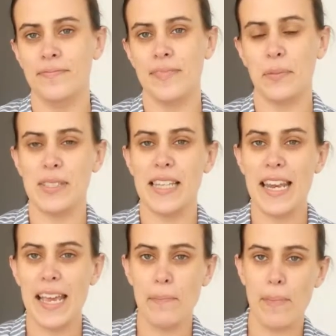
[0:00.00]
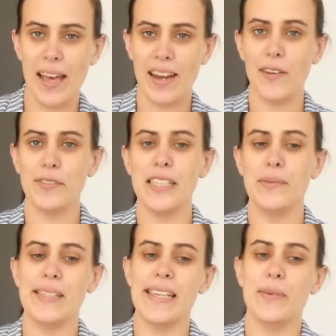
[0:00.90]
That was the lame man after he
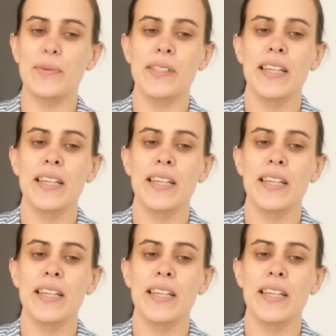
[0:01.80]
was healed.